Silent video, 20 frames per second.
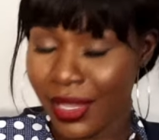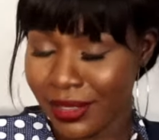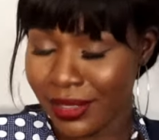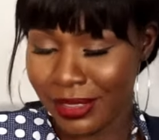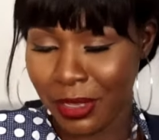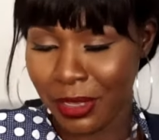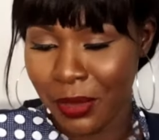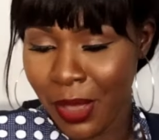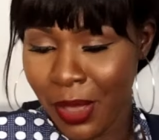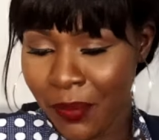
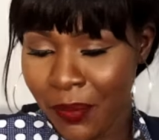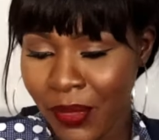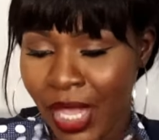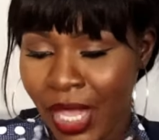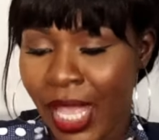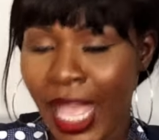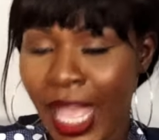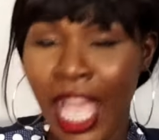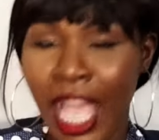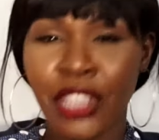So
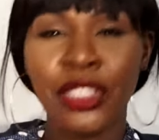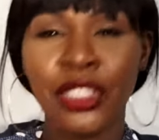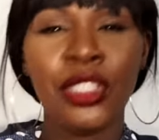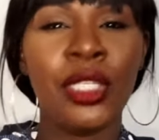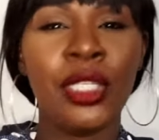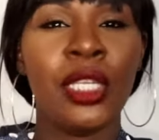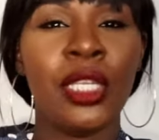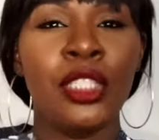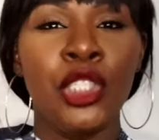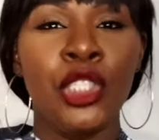I
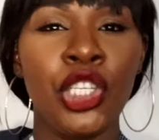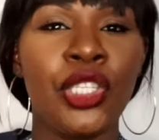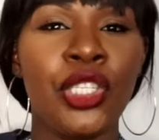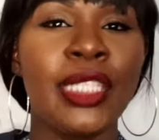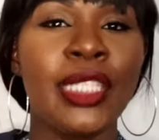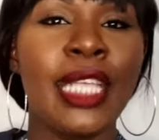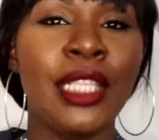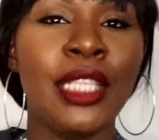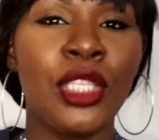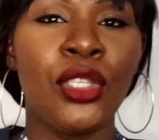usually
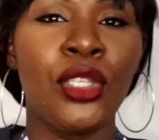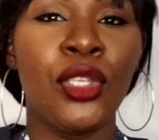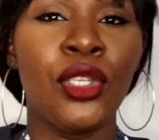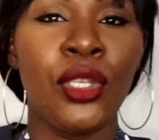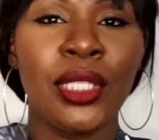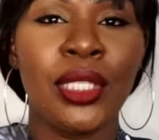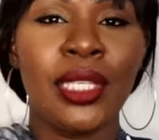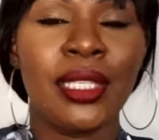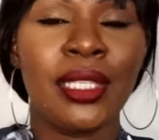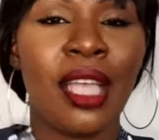tend to
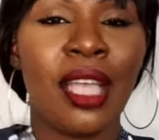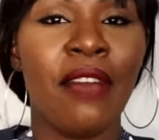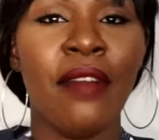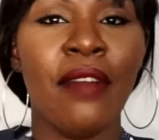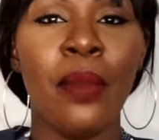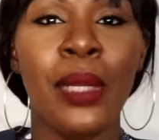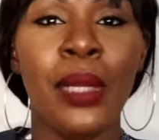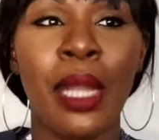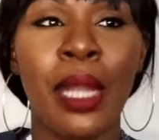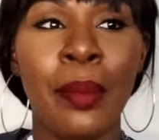use this cover
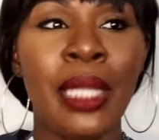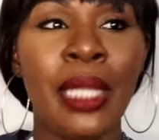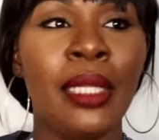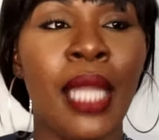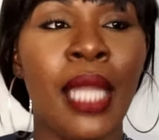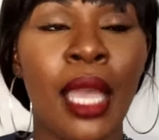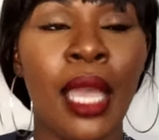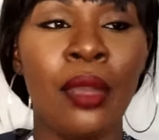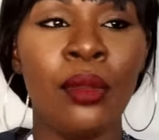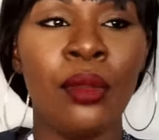when I'm in
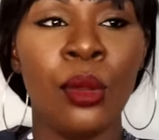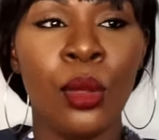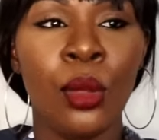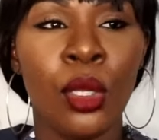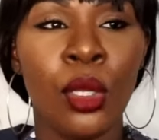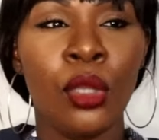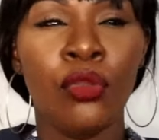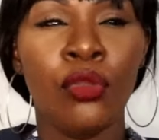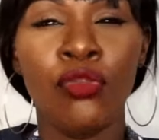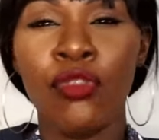like
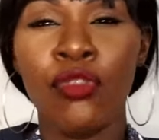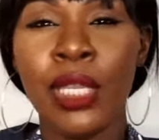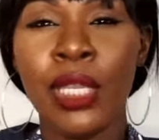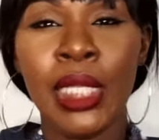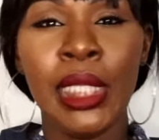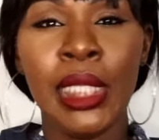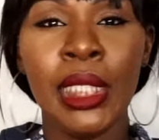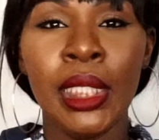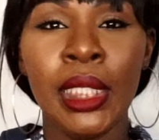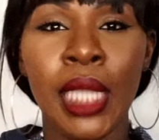
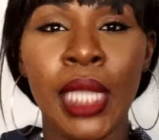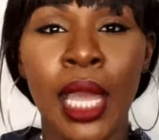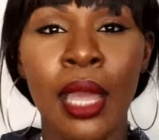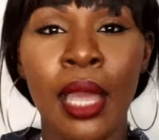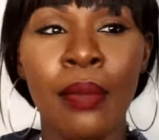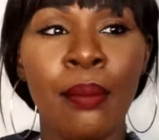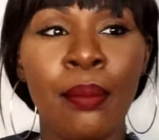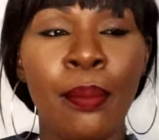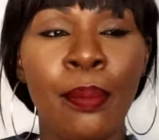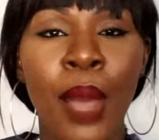really
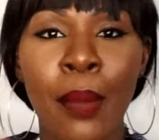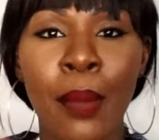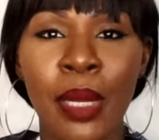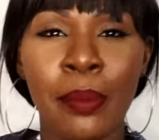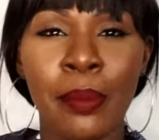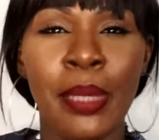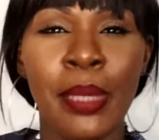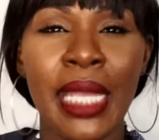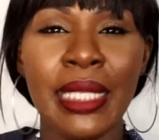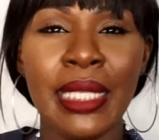
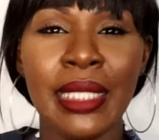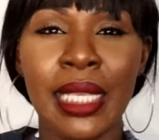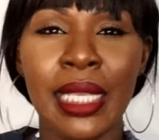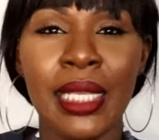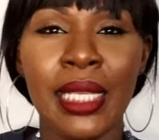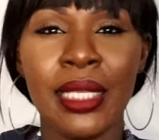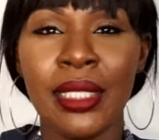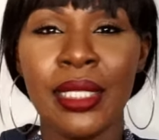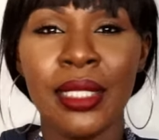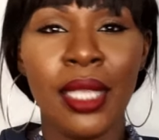public
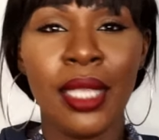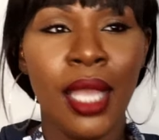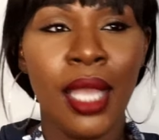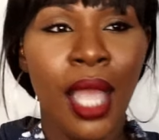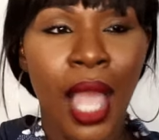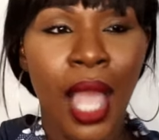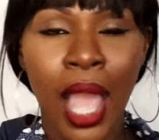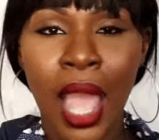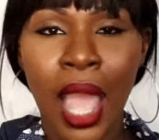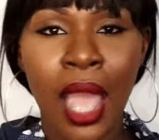places,
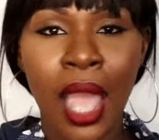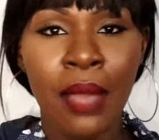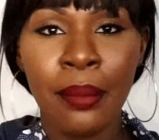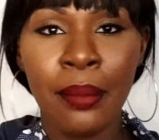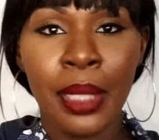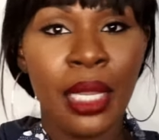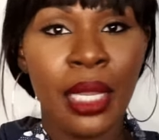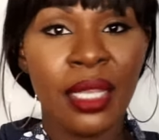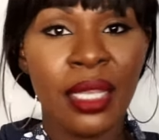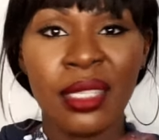
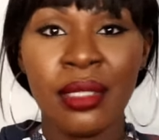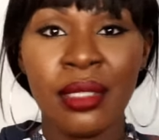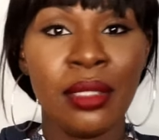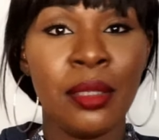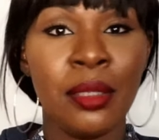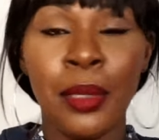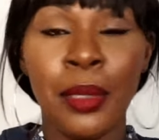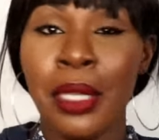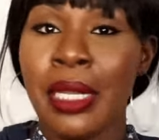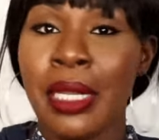because
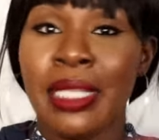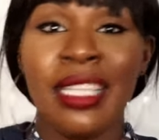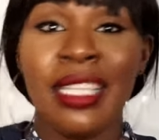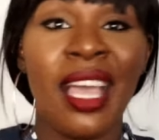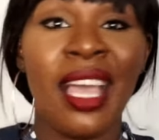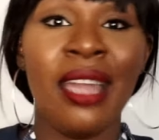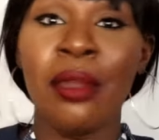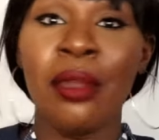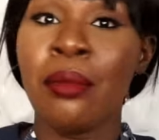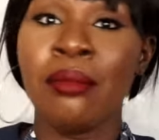to be honest,
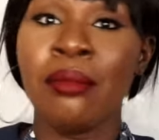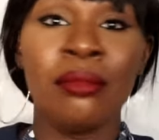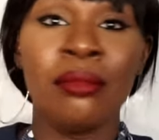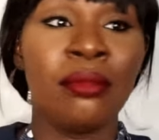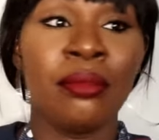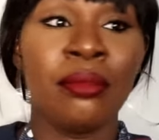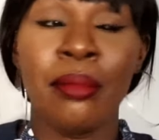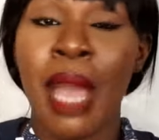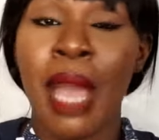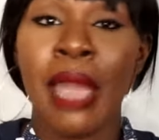I don't
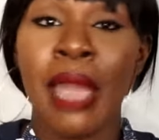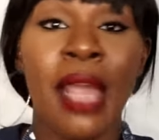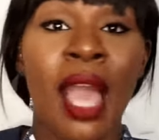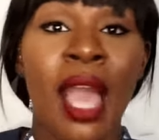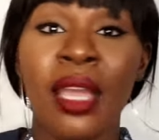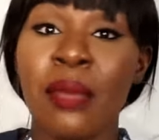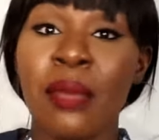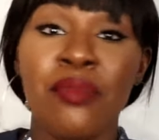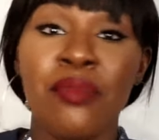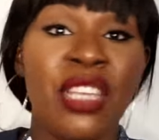mind, I
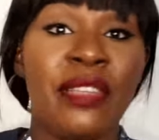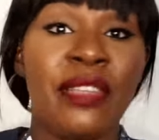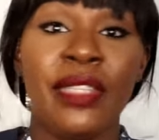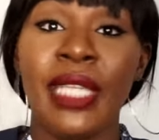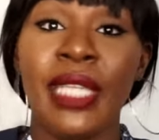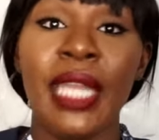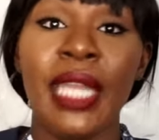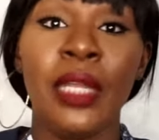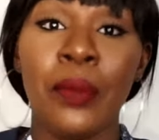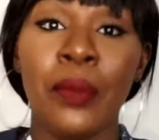can breastfeed
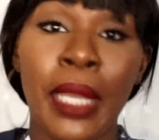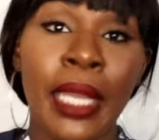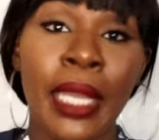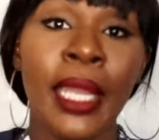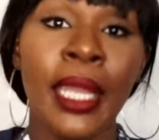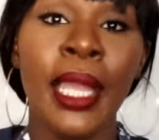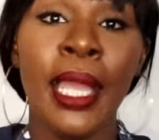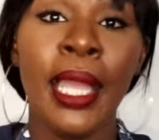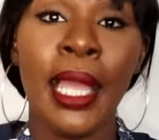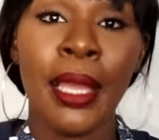anywhere,
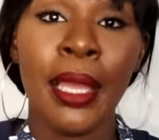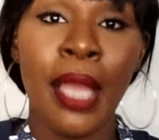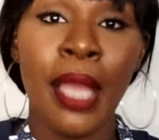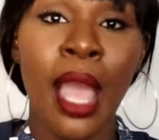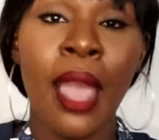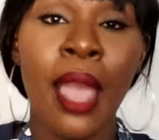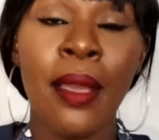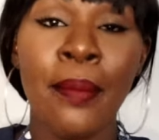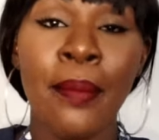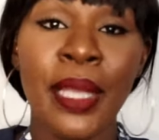
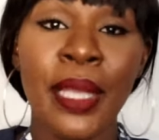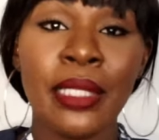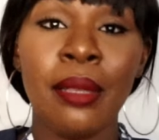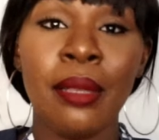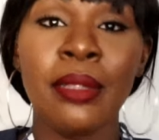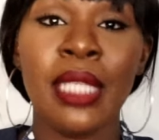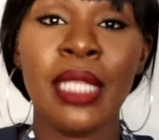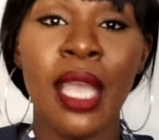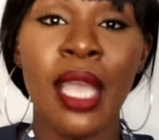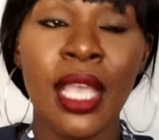but
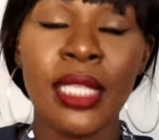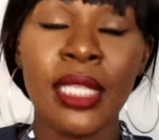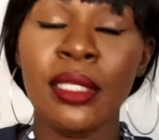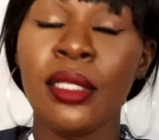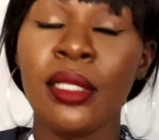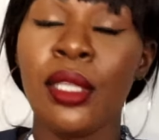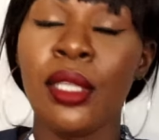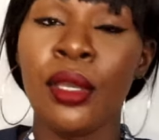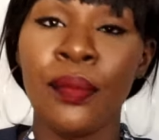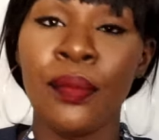sometimes,
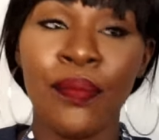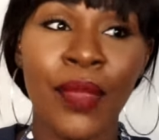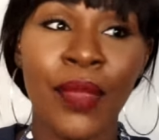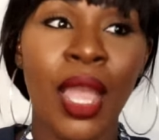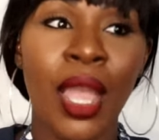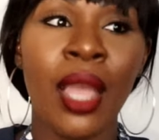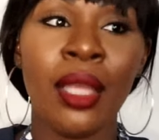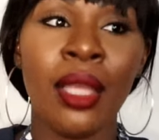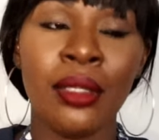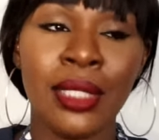you know,
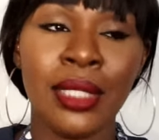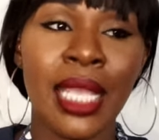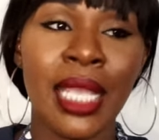I